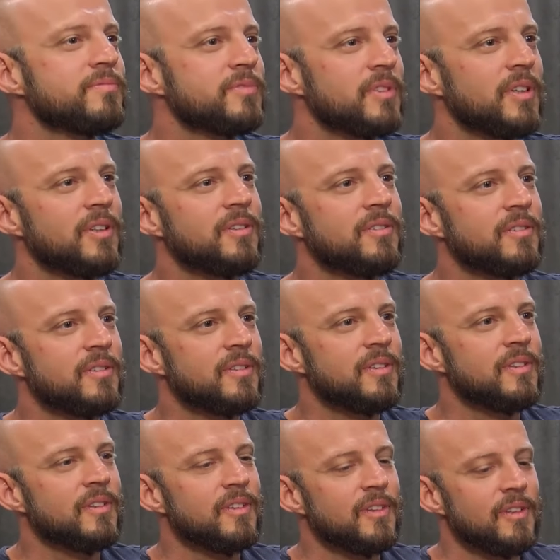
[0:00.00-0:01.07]
Yeah. Yep.
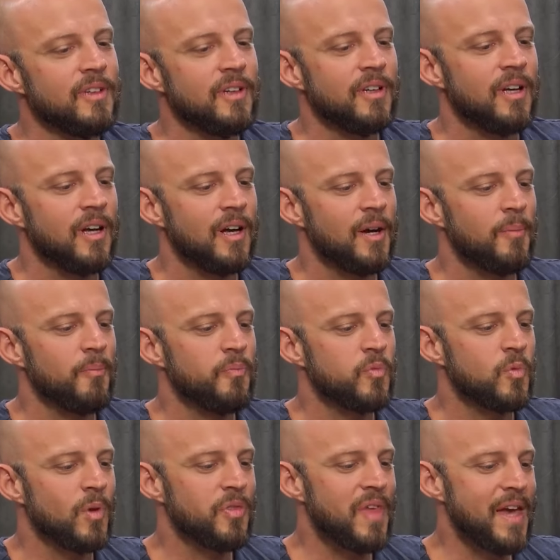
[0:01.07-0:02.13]
Um,
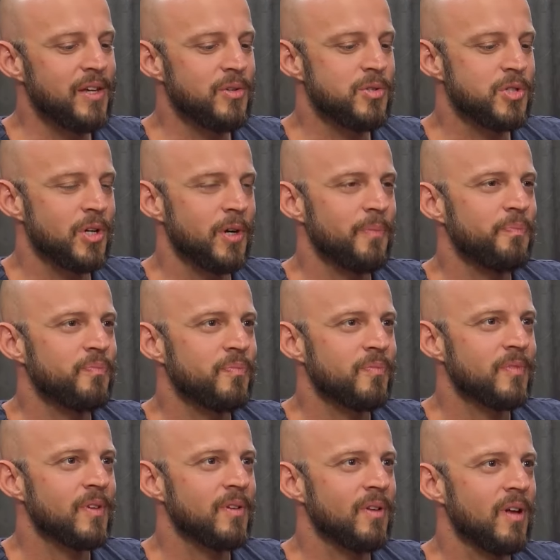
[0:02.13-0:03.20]
well, thank you, sir.
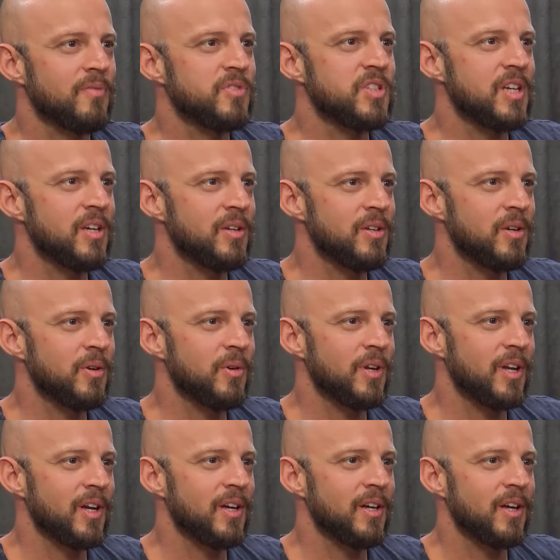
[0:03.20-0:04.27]
I loved seeing you, and
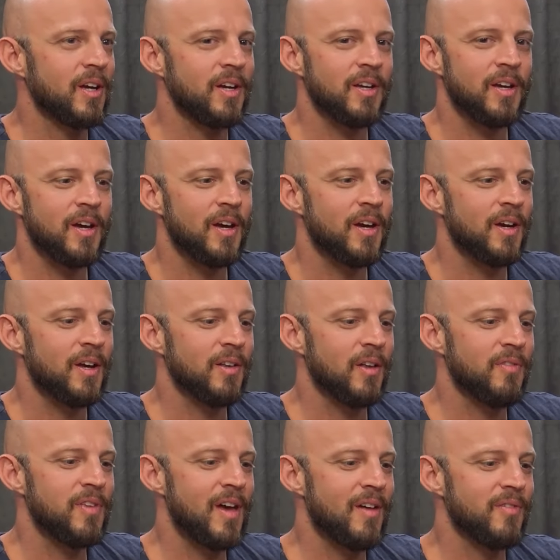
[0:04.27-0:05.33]
I, I yeah, uh, I
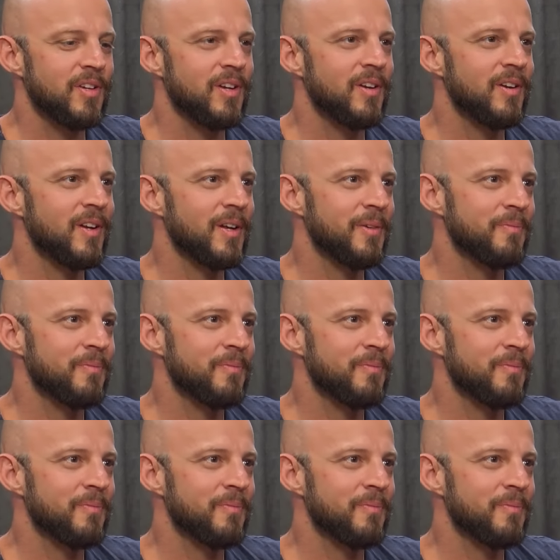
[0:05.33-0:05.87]
loved having you here today.